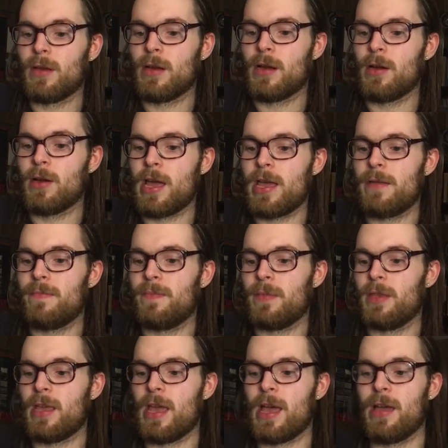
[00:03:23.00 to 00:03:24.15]
Alright.
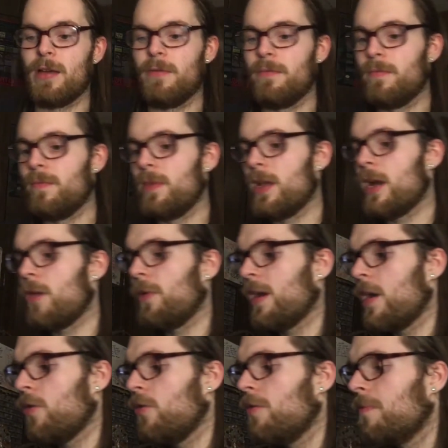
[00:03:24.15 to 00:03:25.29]
Yeah. There we
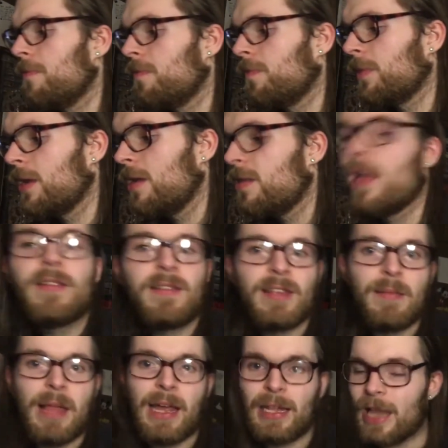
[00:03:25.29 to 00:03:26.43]
go. Doesn't
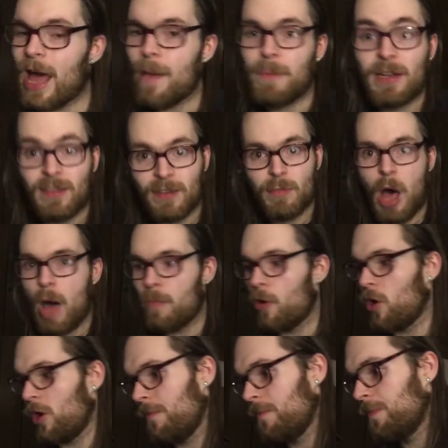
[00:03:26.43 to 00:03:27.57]
seem like a lot, but it's a small bowl.